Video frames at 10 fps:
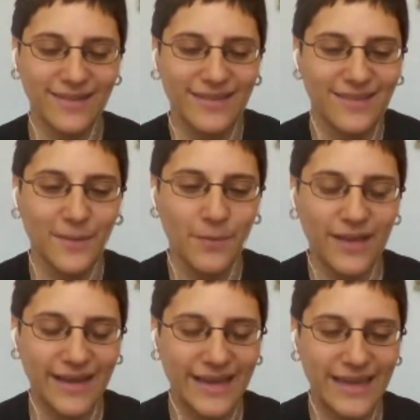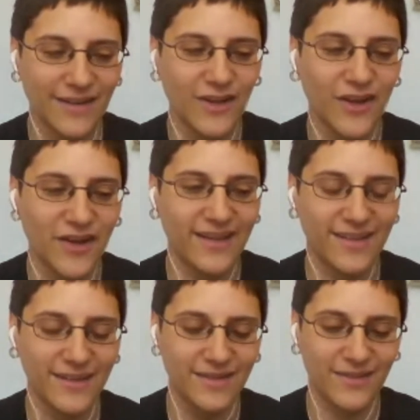this isn't something I hear a lot
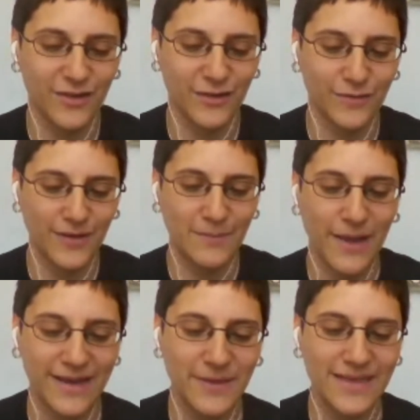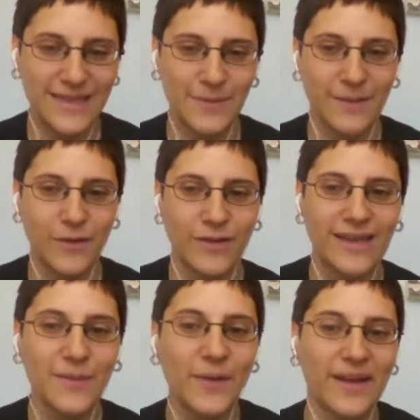as a sort of impediment to becoming
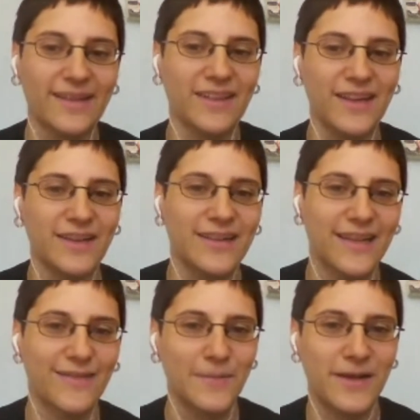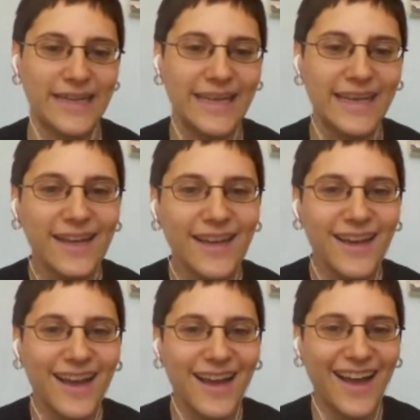vegan, but I thought I couldn't give up honey.
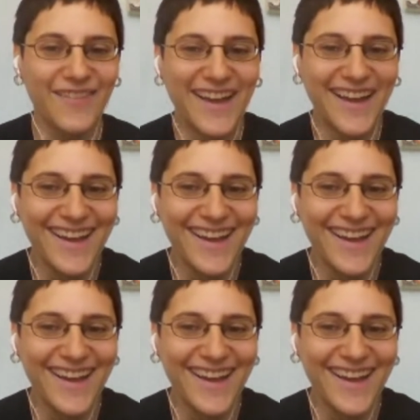Um,